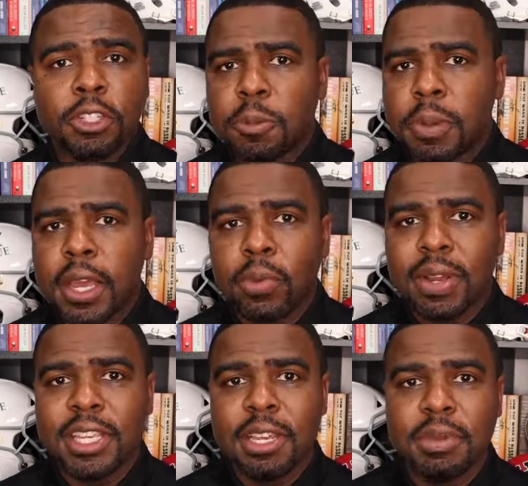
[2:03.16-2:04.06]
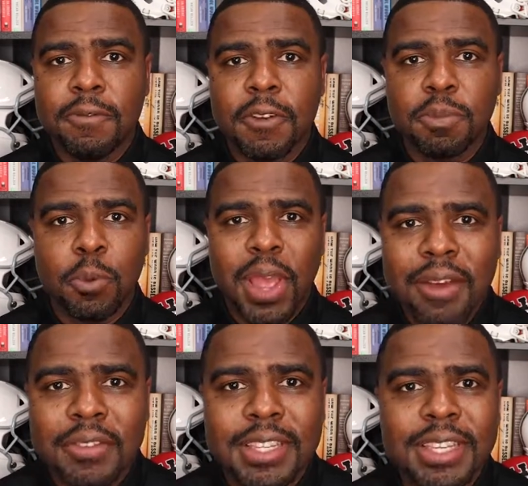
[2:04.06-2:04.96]
or just playing great team defense, but we
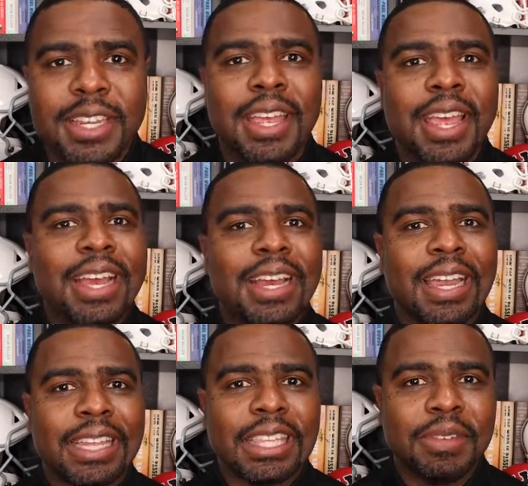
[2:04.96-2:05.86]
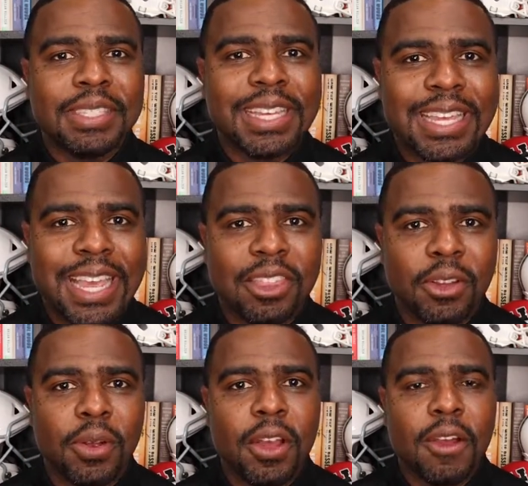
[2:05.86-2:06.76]
haven't seen it collectively
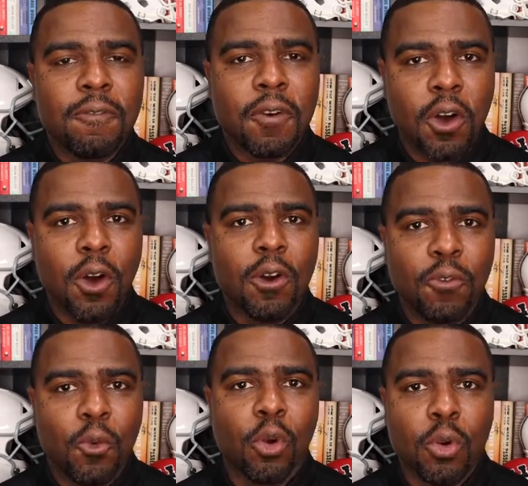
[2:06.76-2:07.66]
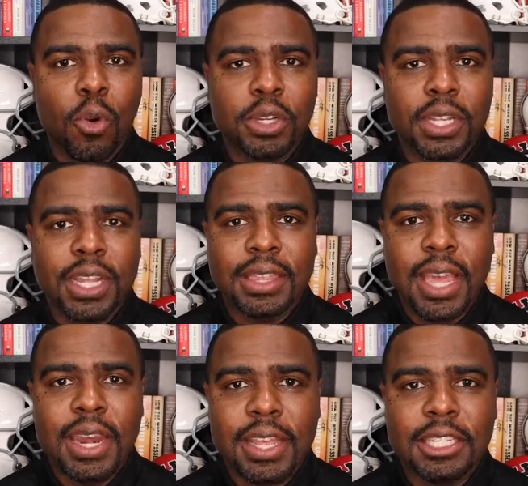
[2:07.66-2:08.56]
together for all 4 quarters. I think
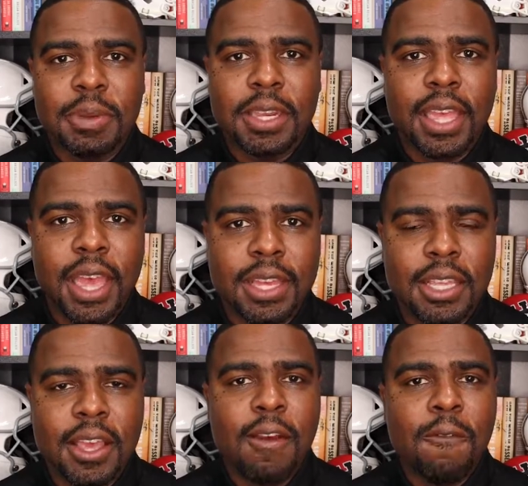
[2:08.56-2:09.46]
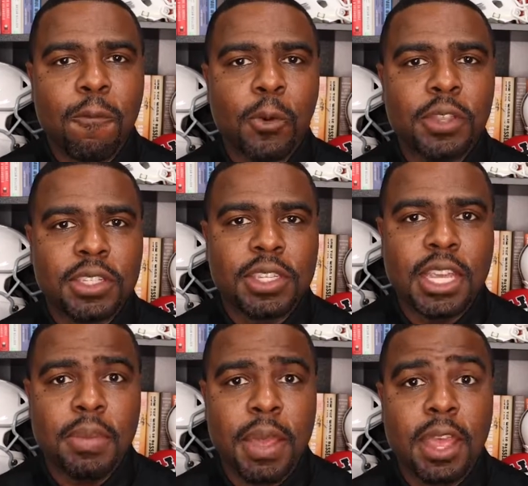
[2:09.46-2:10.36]
that needs to be the case for this
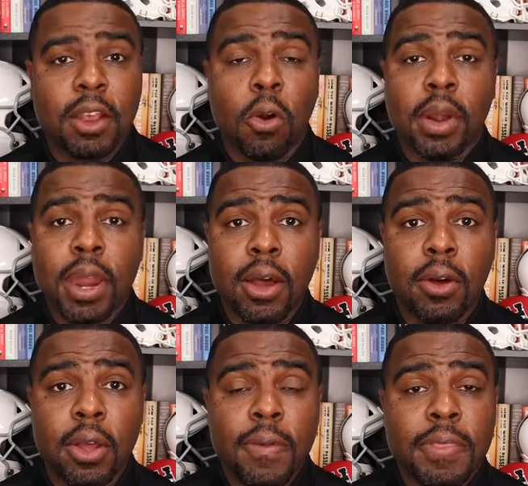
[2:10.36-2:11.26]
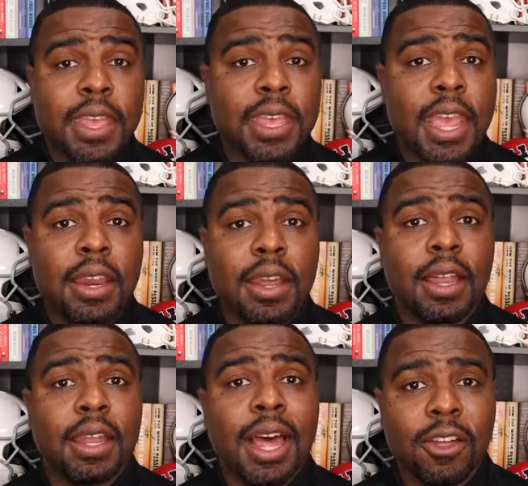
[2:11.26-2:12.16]
team. And Cornell, they can't
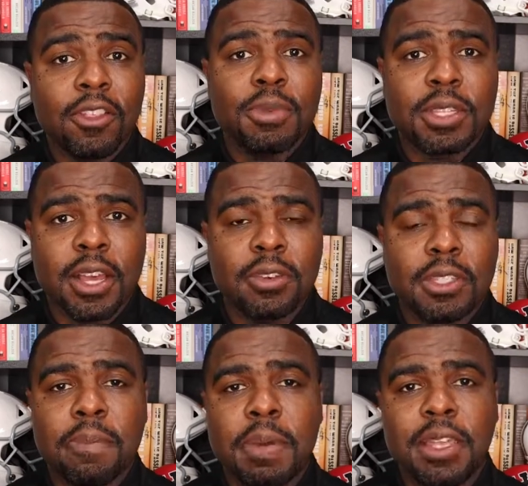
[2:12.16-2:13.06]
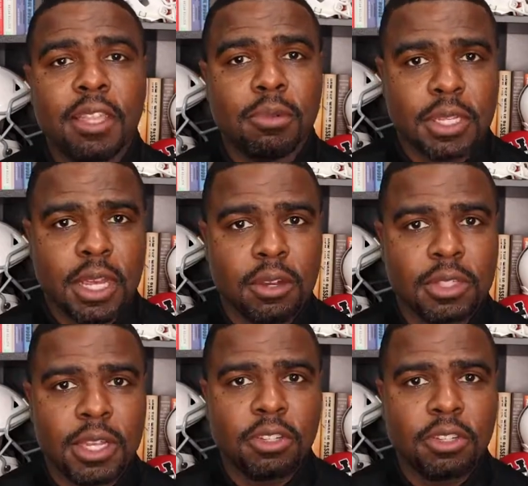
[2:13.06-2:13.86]
allow themselves to beat themselves.